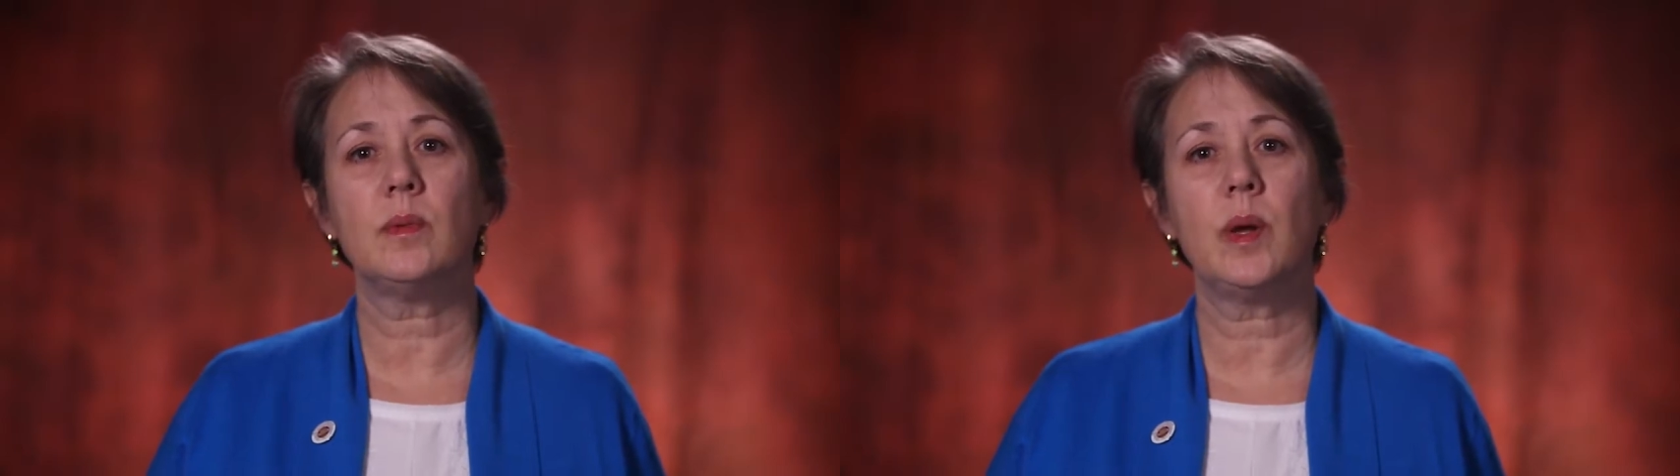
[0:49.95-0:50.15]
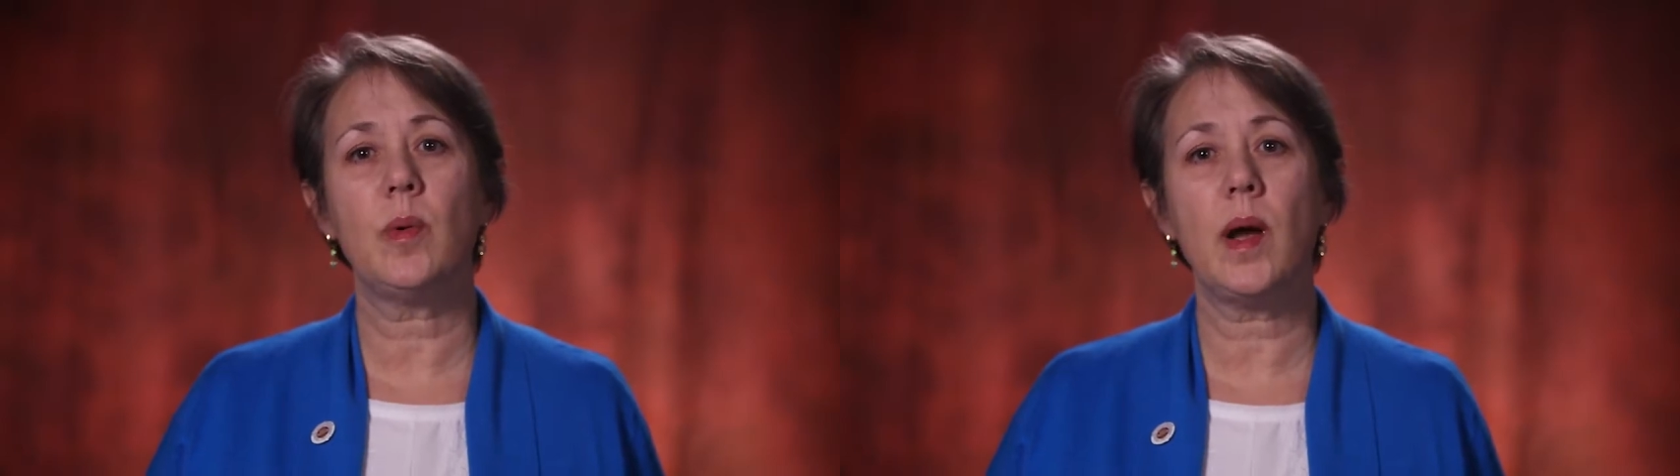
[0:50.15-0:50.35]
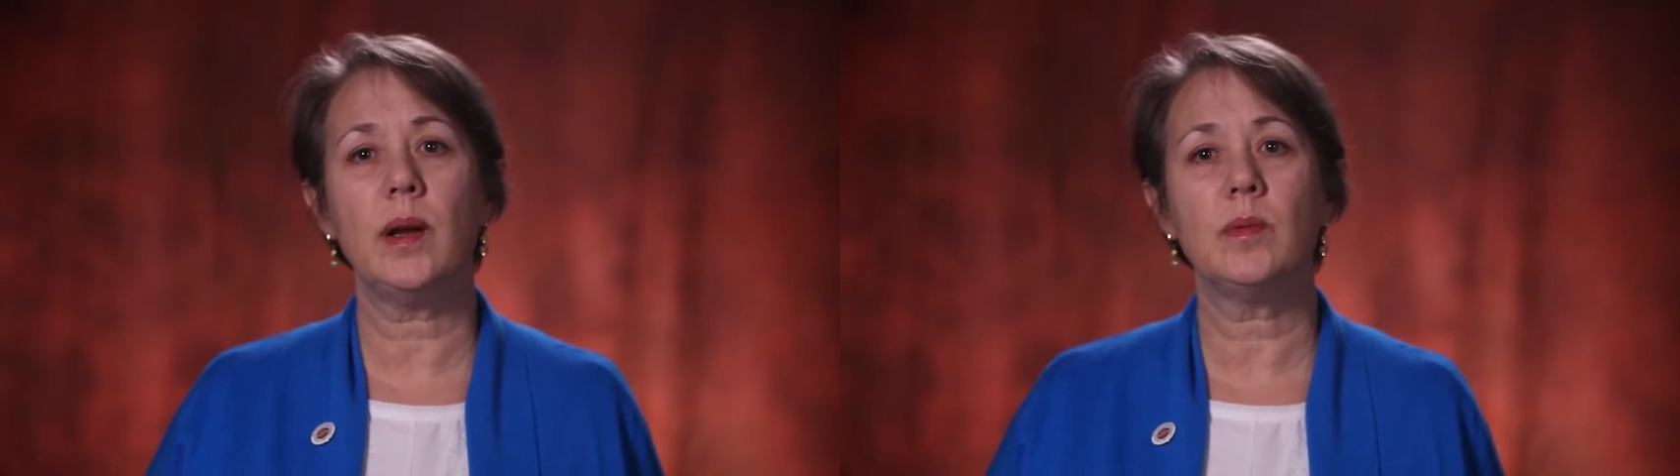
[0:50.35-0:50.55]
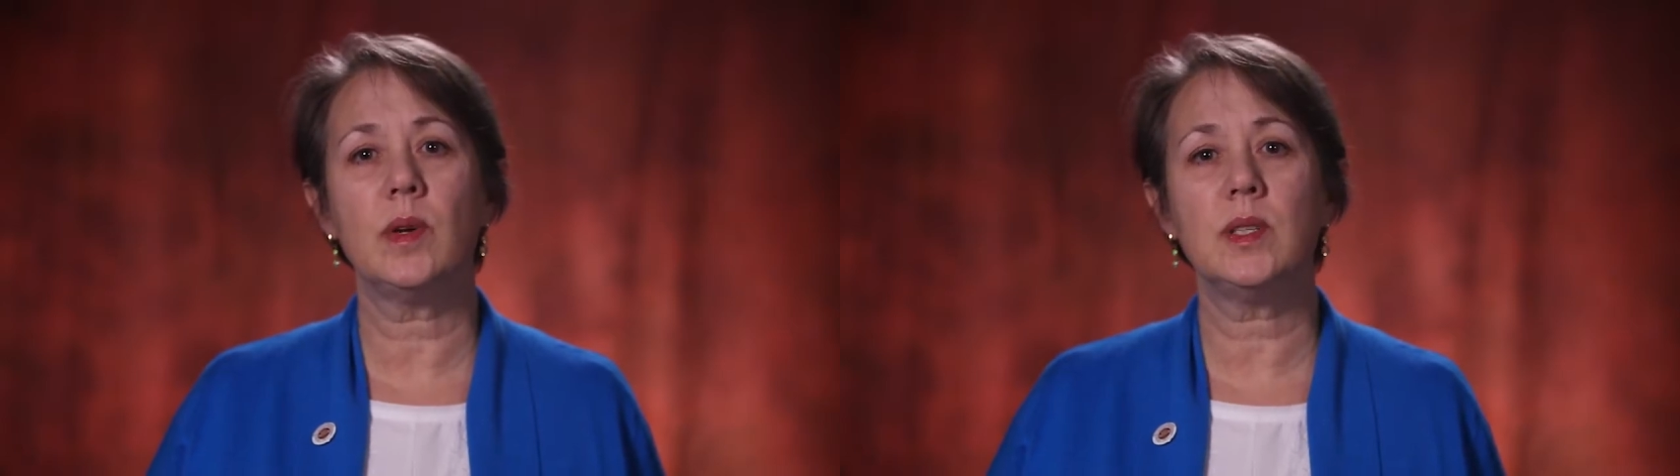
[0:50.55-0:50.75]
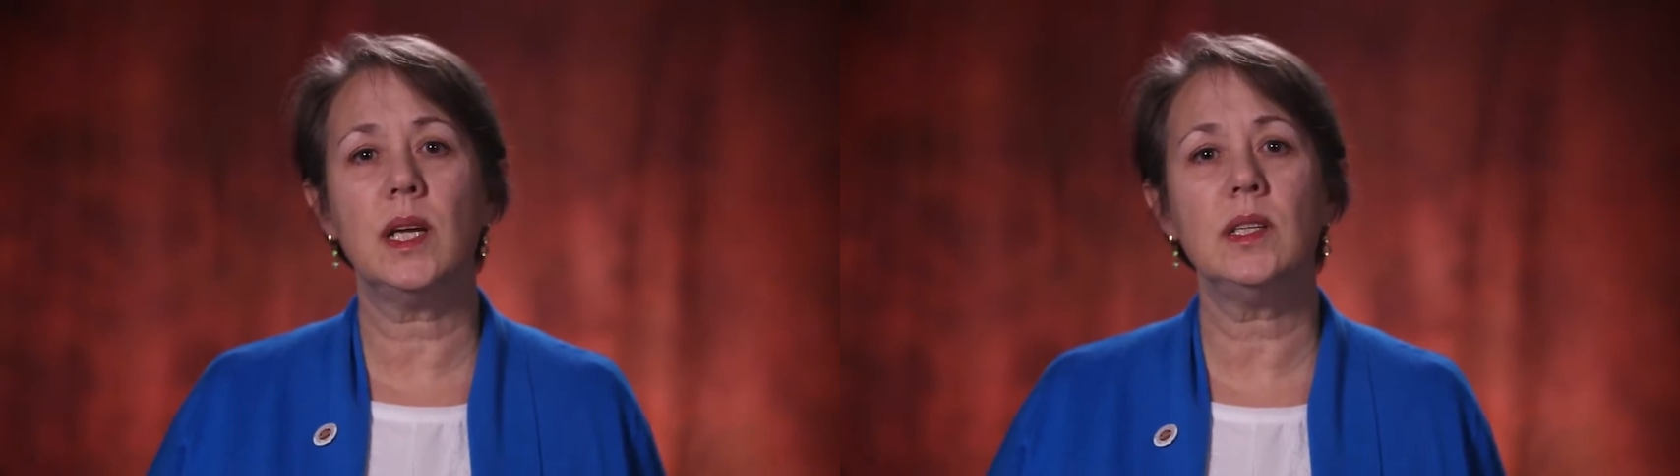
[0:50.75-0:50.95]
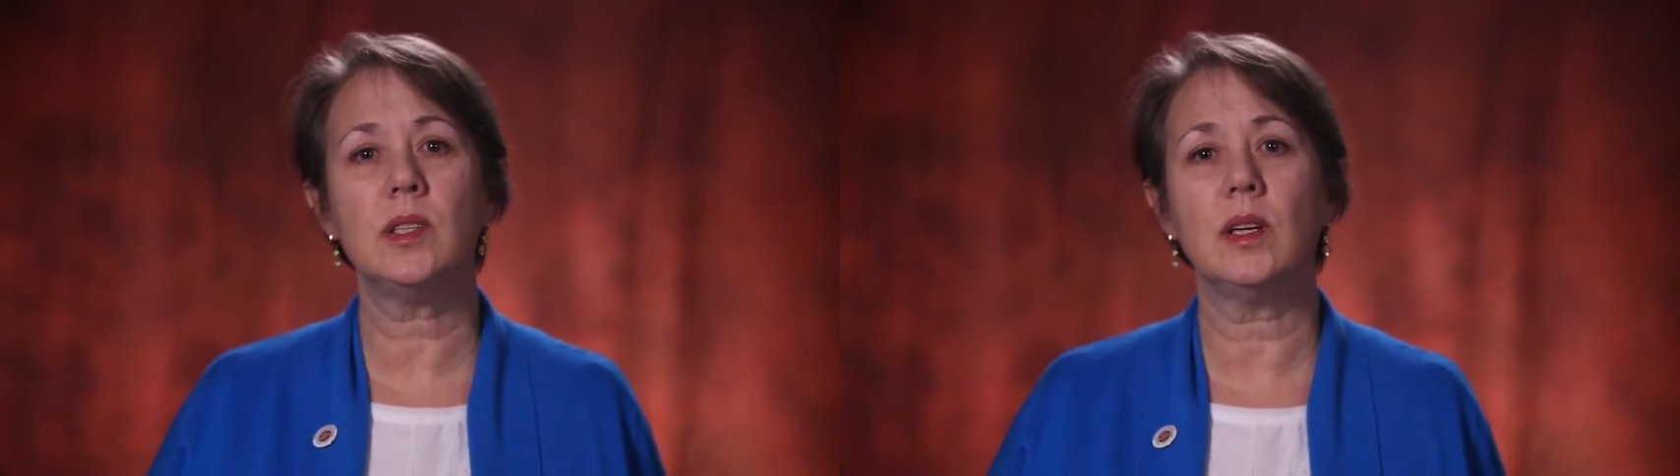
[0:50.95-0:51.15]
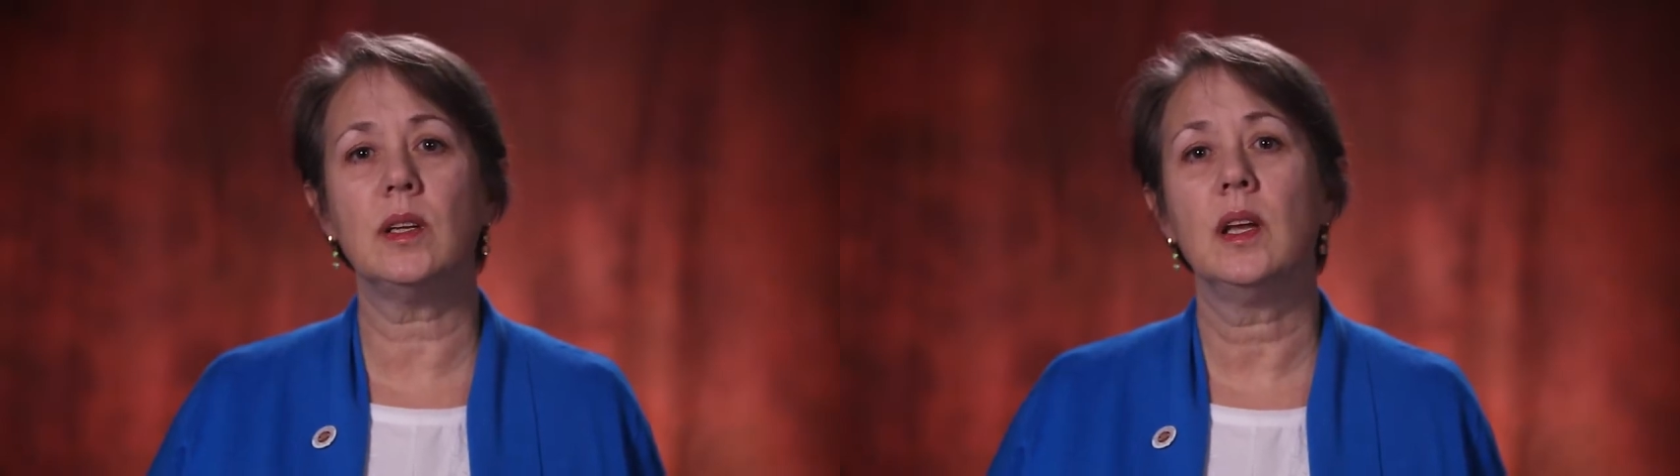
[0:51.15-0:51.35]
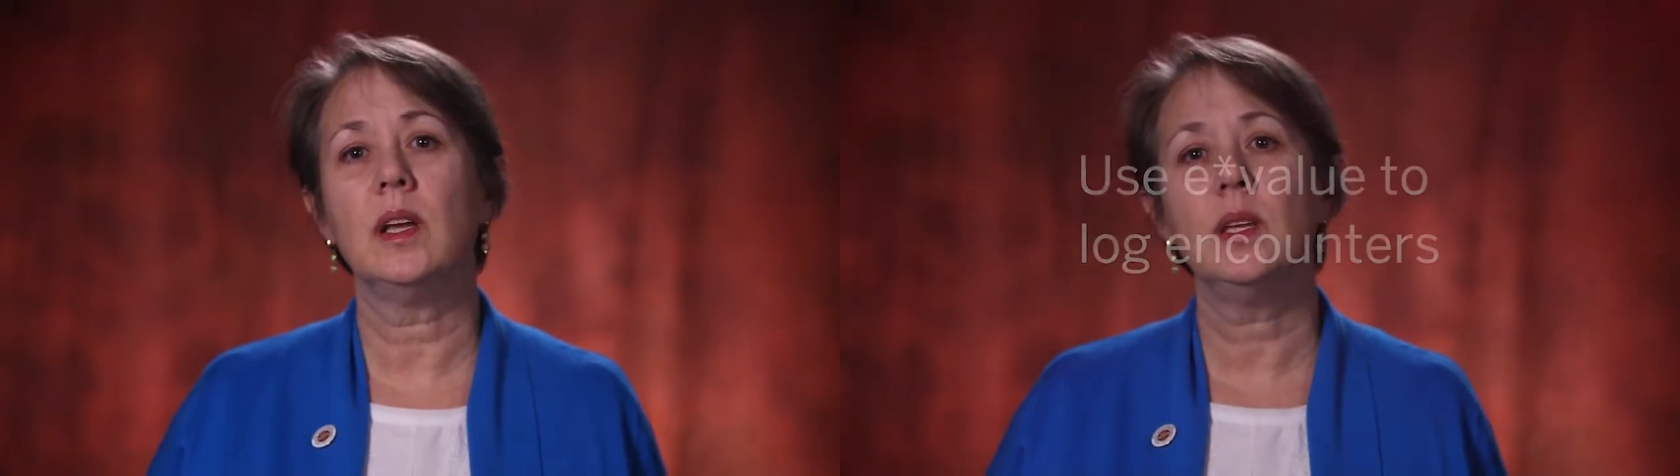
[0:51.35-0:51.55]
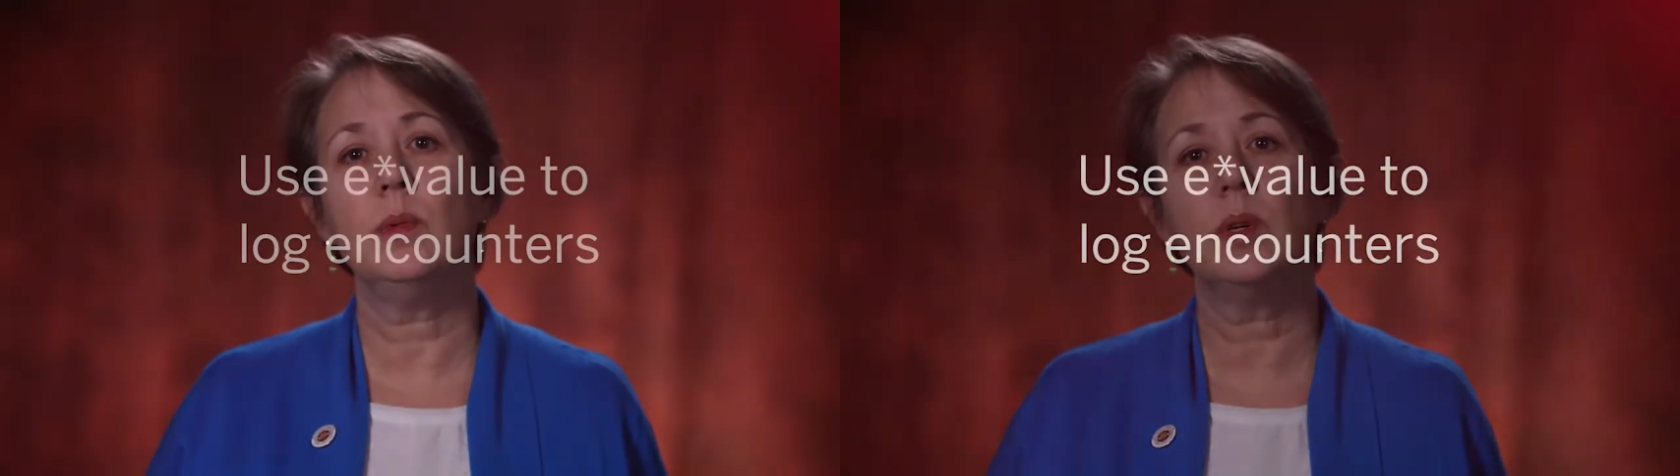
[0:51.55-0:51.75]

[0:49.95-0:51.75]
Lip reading: a required rotation, you